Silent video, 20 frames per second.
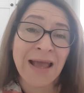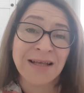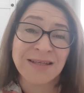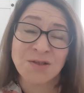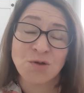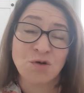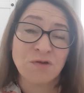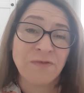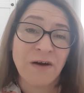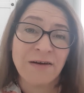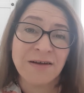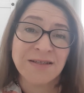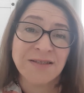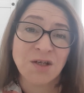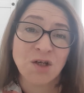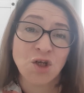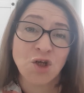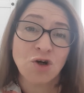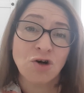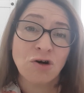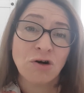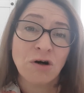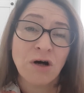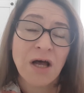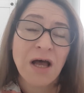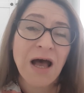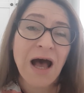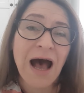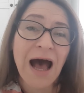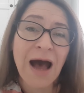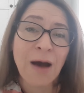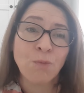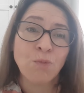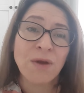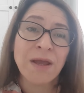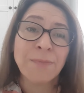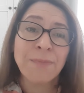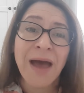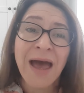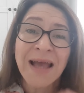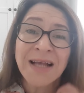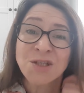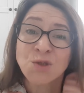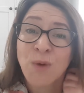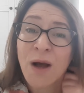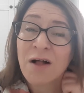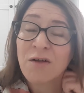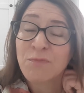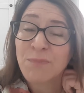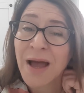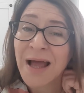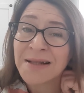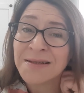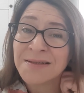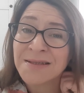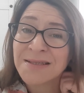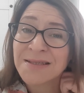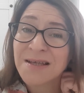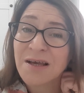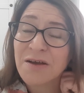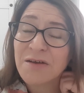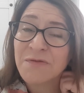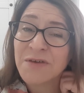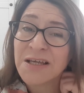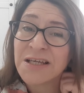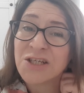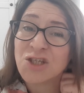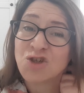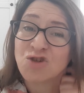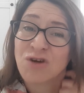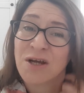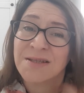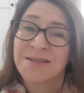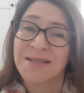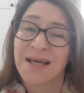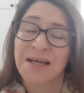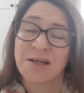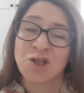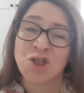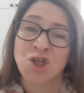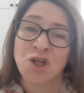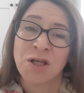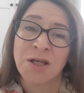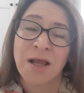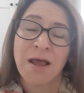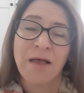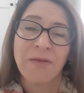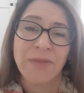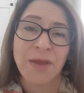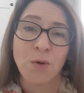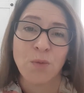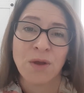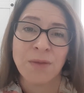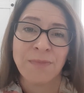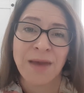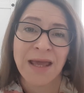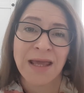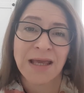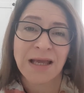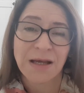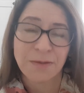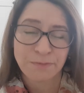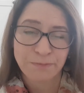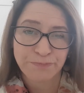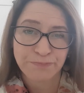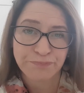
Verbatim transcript: It's all very secure and we pay 12 pence for each transaction that we make.